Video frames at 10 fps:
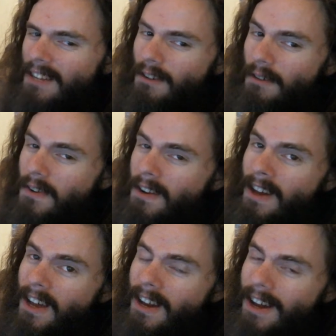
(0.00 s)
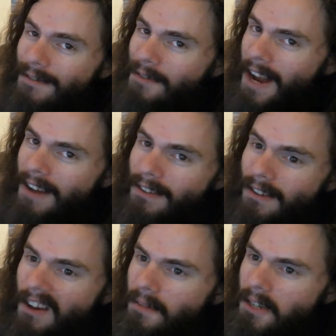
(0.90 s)
So if you're not cut out for
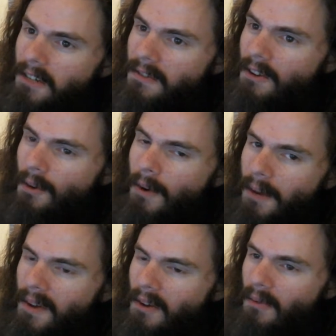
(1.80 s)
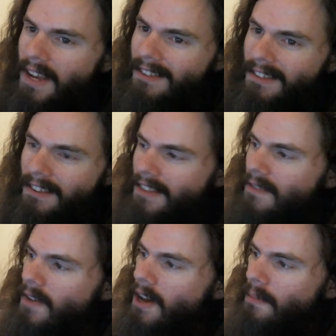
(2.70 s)
Azov, but you still want to be a racist,
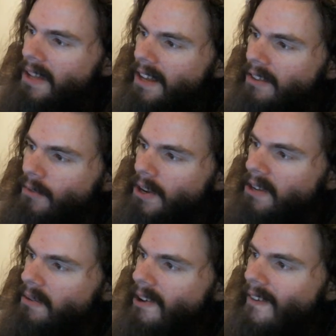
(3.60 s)
they've got a place for you.